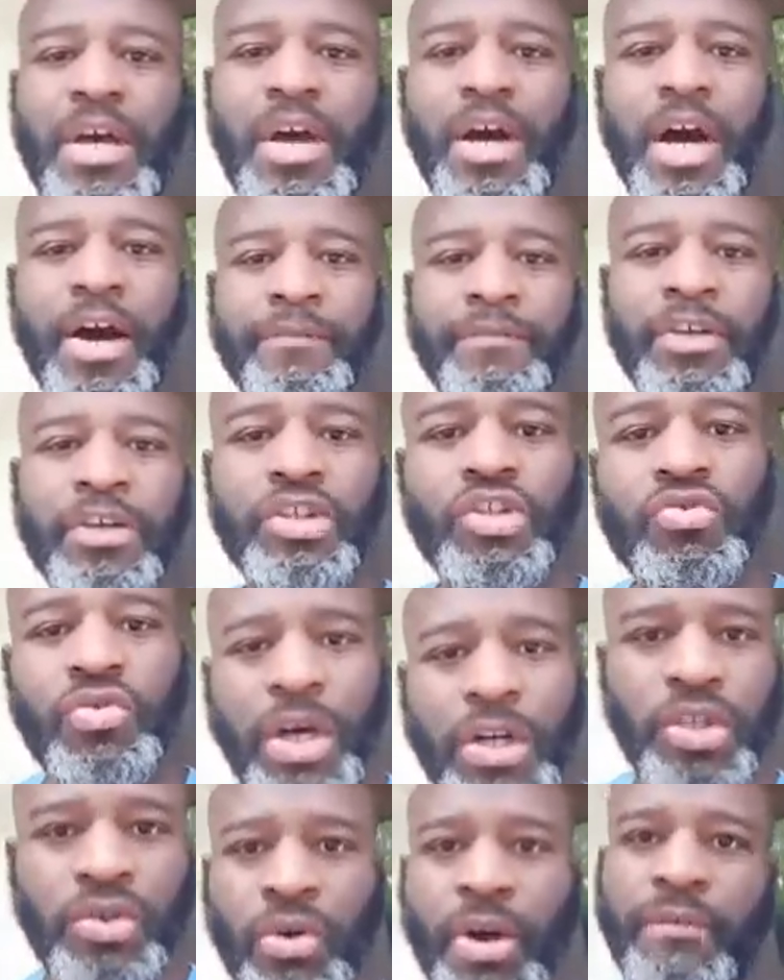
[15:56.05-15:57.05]
of the
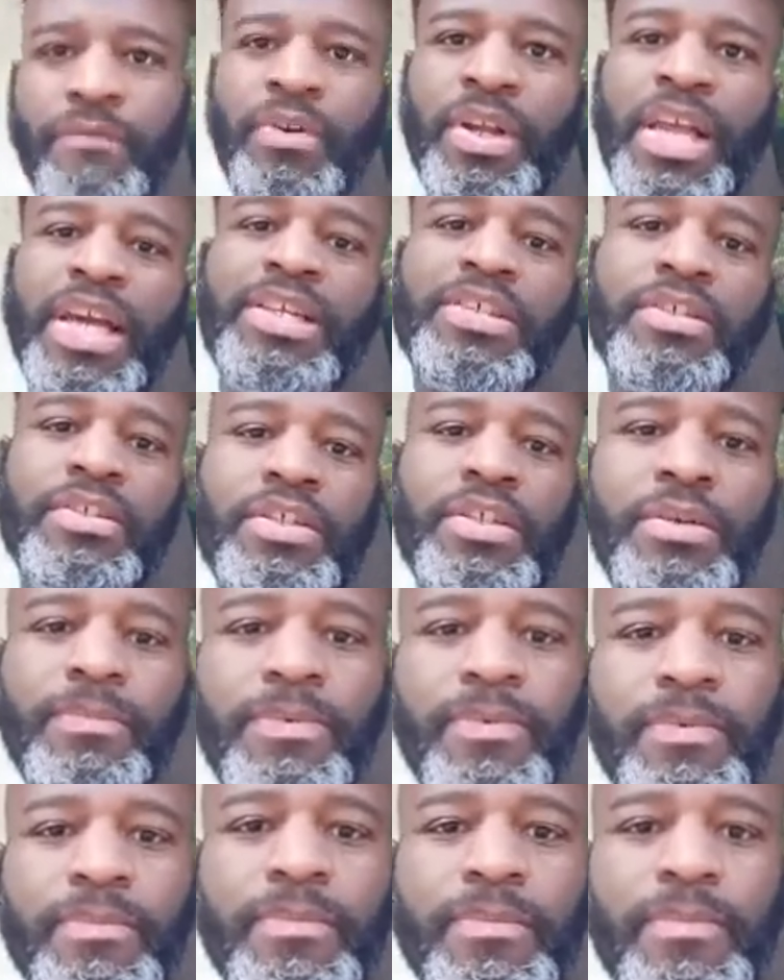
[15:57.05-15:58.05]
structure of
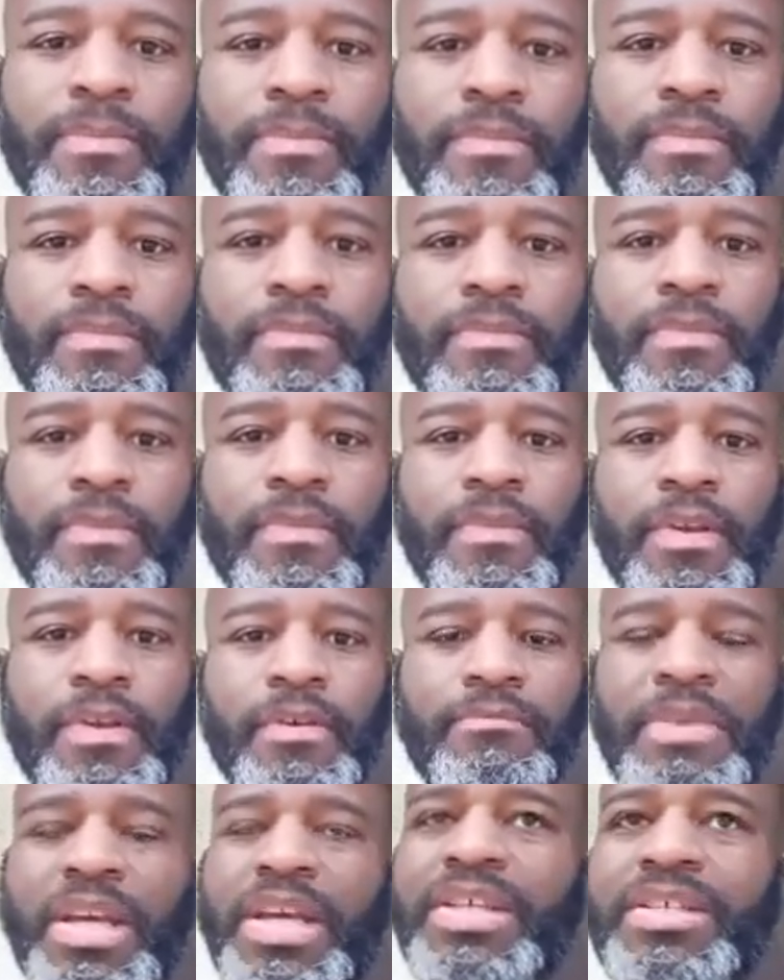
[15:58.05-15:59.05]
relationships
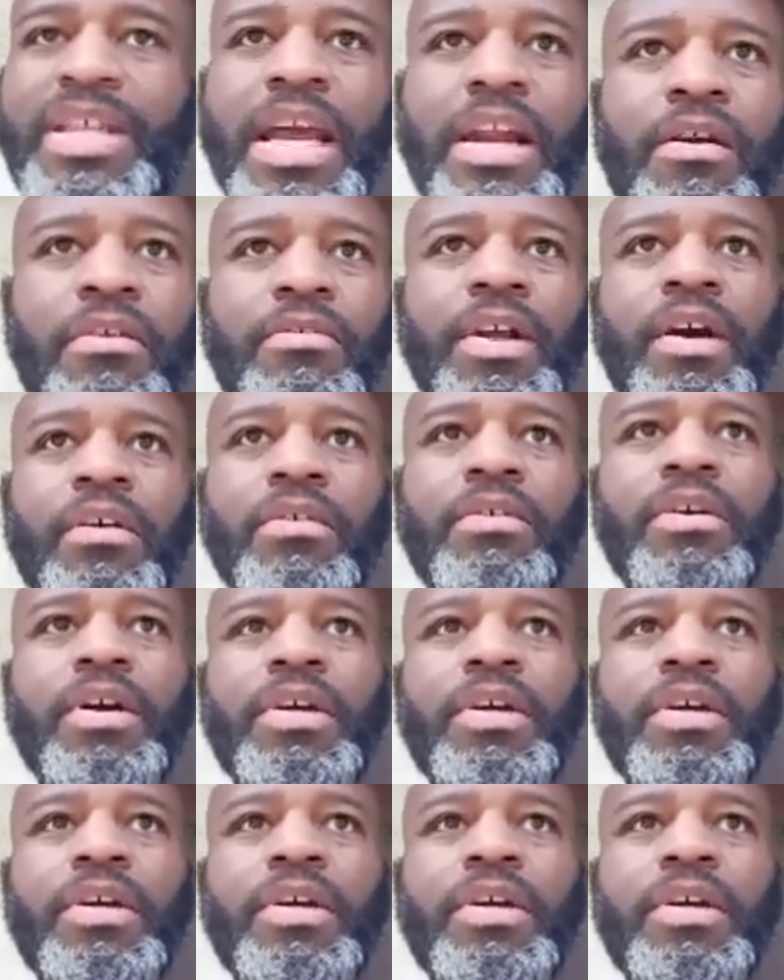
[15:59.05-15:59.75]
because they don't know.